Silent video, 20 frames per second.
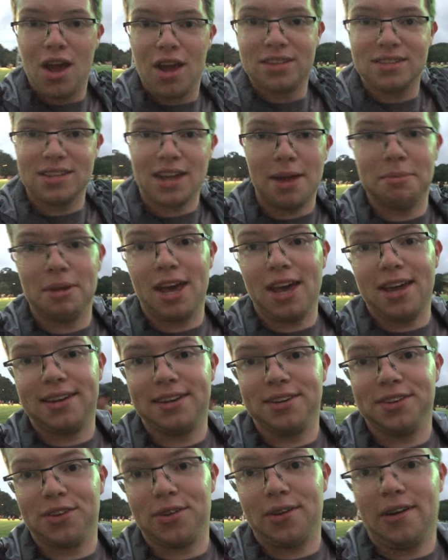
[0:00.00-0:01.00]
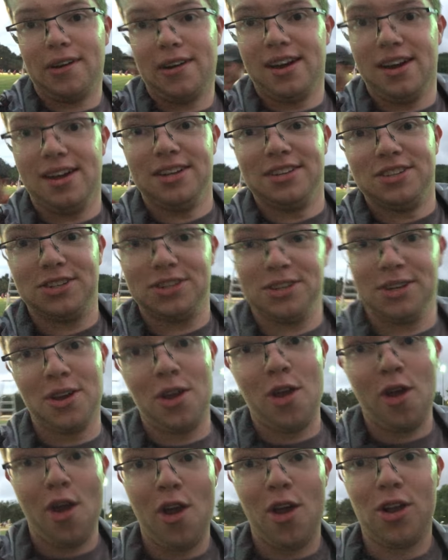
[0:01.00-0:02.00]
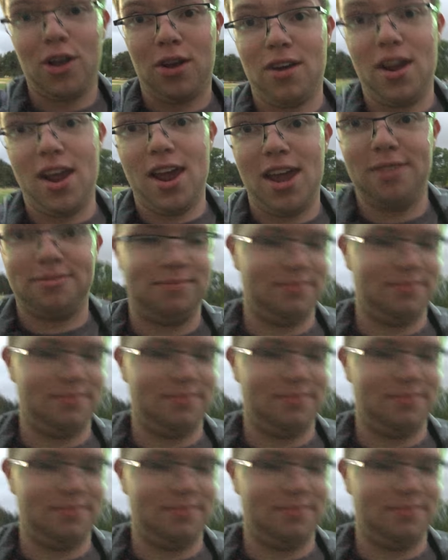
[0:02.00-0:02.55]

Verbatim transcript: time to head into the garage. Great.